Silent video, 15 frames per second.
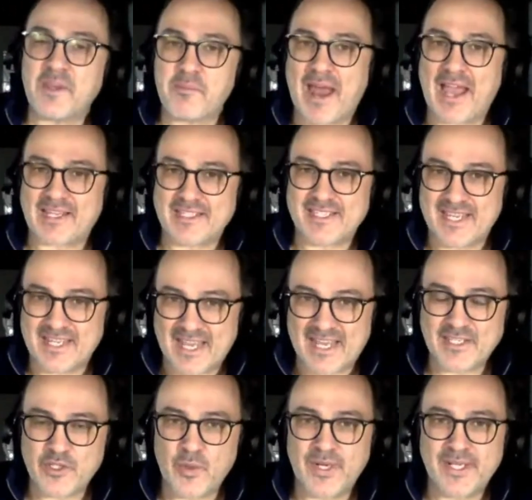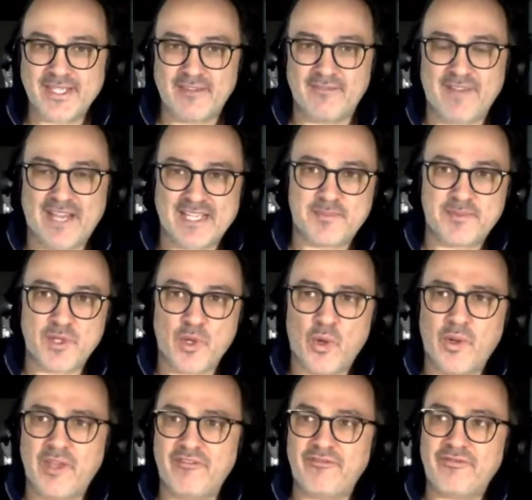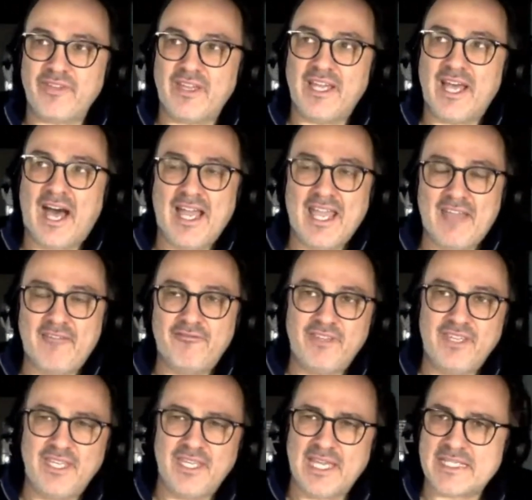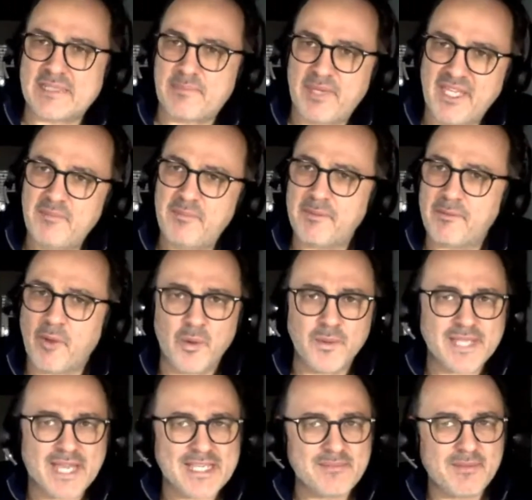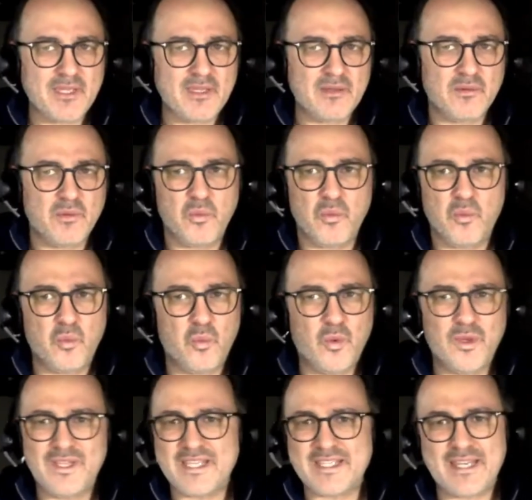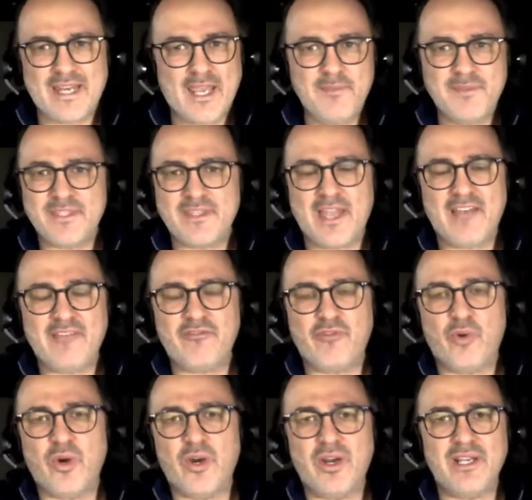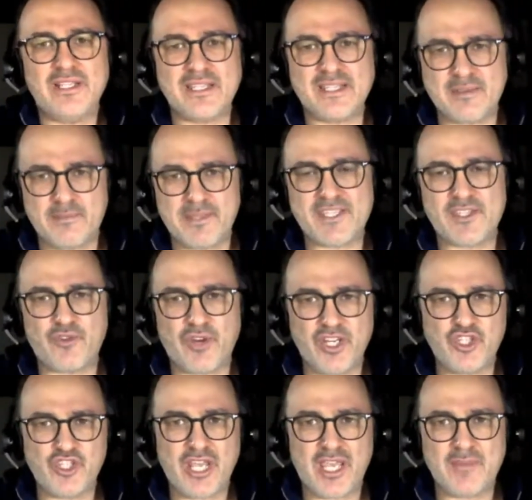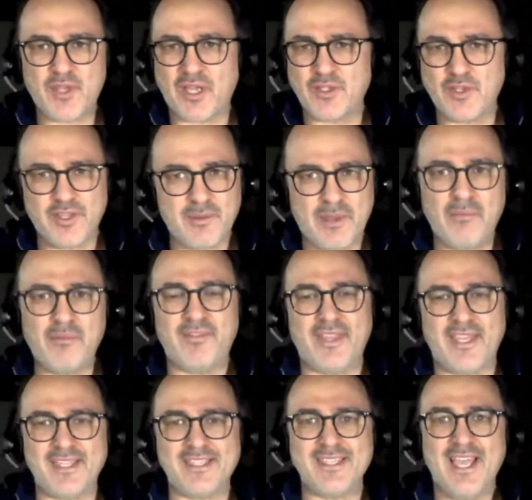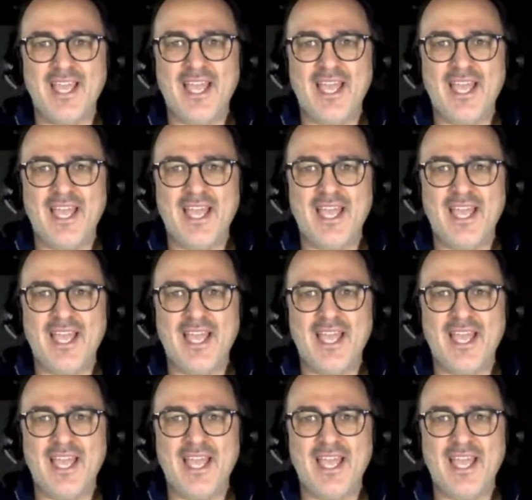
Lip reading: practice, and it's known as Invest. So if IMVESP, people always ask me, what does the name stand for? It's a bit strange name. So I told them a couple of things.